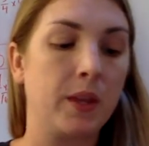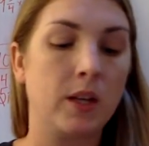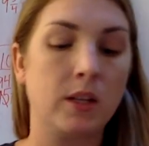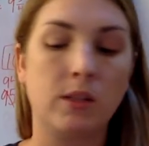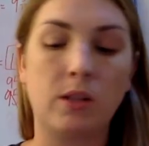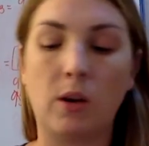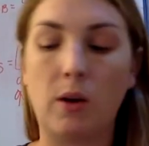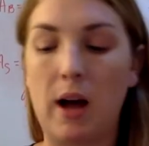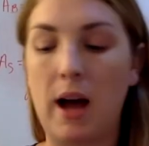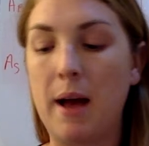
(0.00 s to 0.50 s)

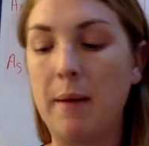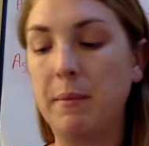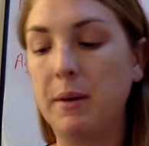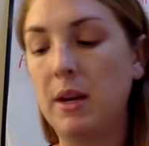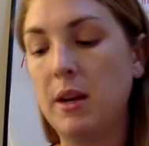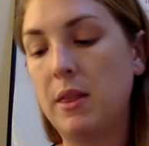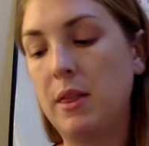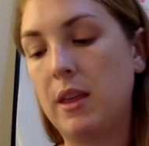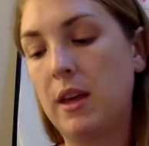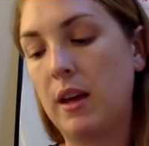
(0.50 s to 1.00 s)
So I'm going
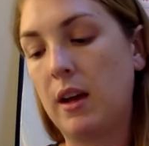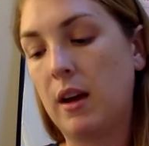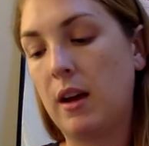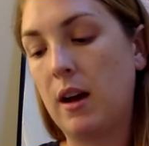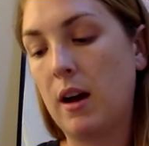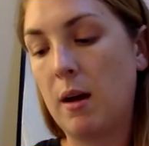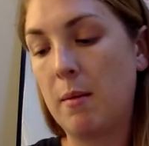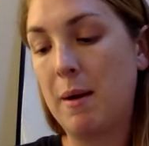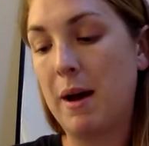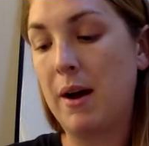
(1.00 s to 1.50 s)
to think
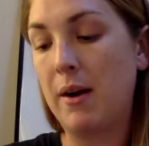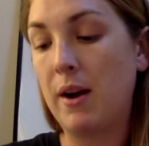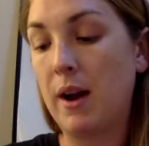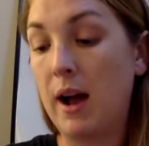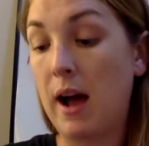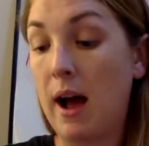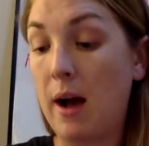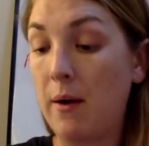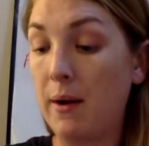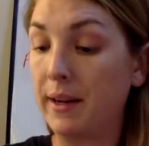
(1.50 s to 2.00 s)
about
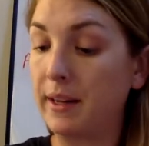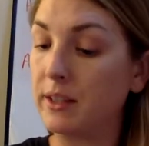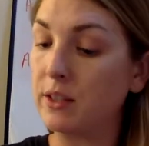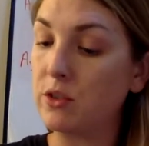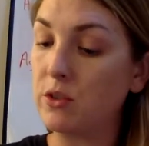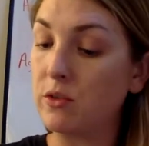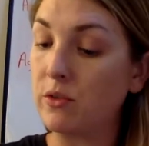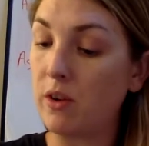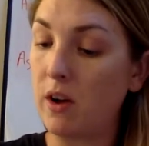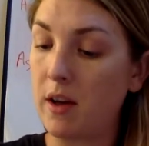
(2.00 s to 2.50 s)
how I
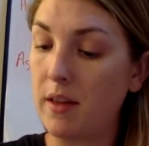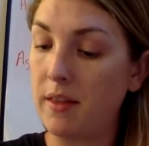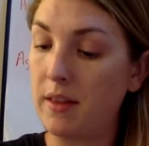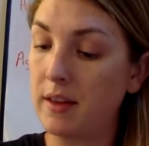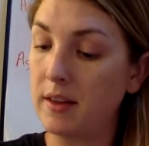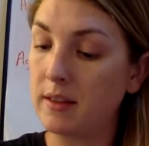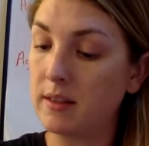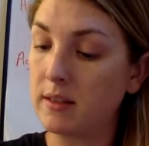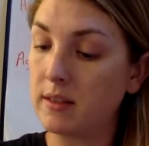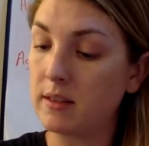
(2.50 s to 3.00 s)
could draw
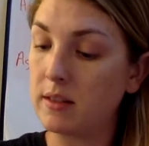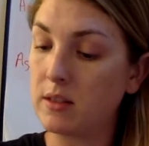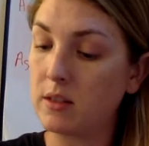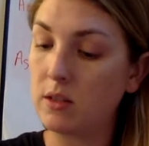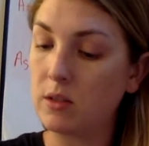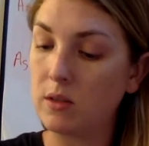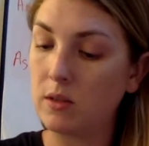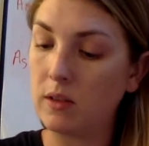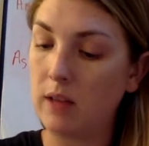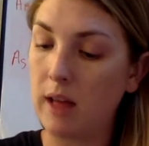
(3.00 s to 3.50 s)
this
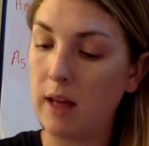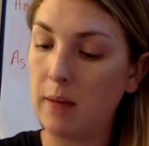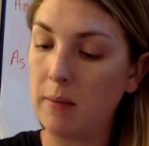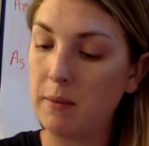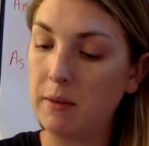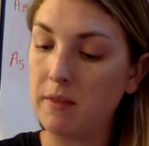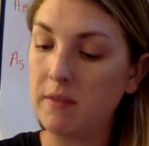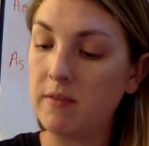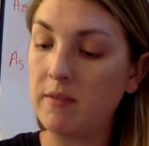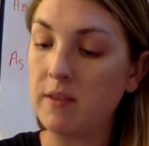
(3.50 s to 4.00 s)
to help
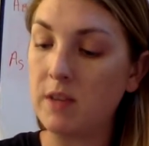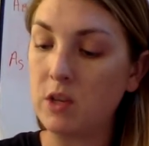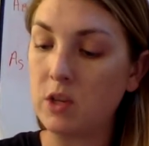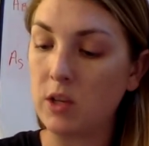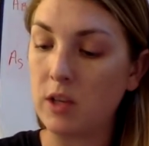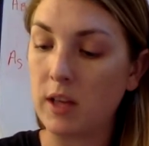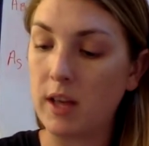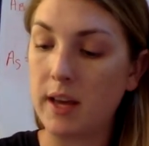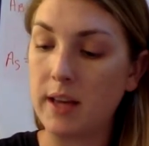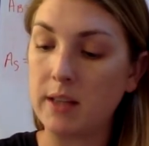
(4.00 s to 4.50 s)
me
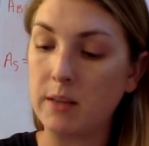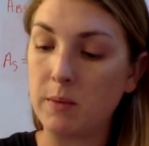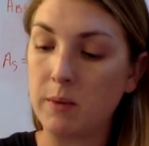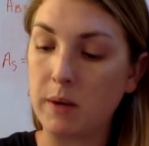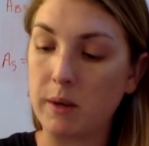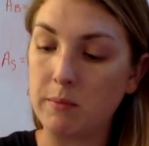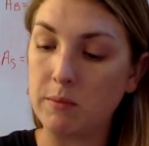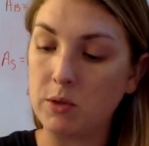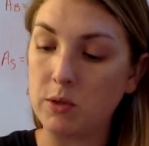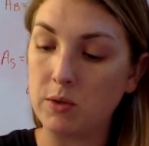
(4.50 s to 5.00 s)
visualize what
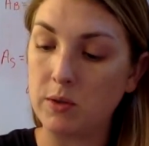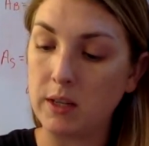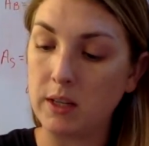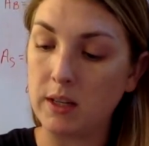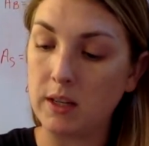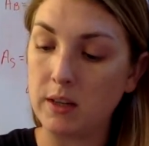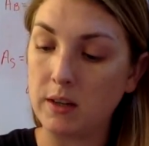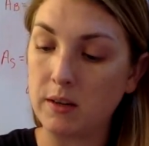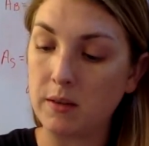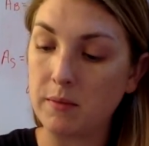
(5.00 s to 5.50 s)
I'm doing
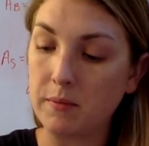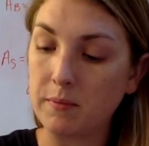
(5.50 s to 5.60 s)
here.